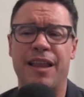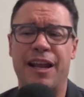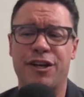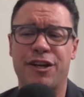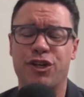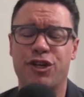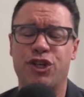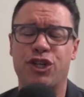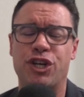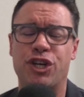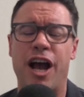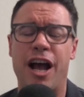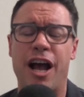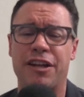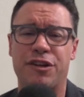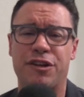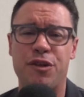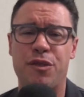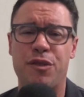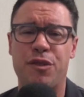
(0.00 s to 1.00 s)
like
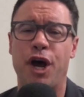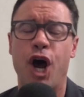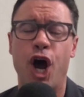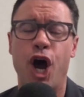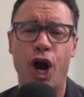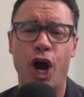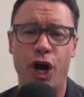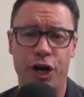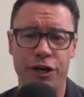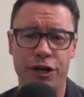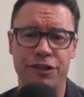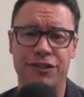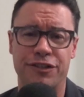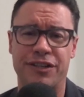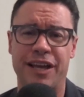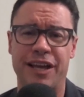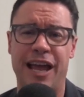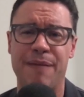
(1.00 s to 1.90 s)
shot to the heart.